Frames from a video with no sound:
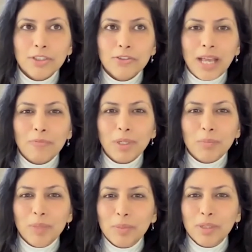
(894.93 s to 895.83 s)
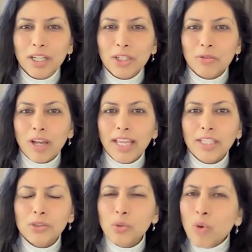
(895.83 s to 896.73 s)
trap when people are trying
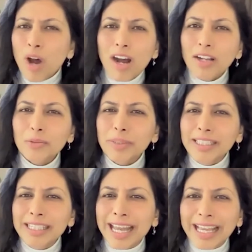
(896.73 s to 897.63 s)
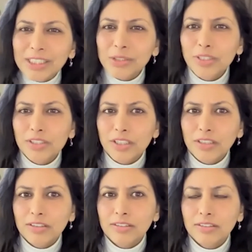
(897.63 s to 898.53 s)
so hard to be nice to each
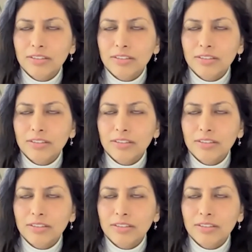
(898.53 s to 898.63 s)
other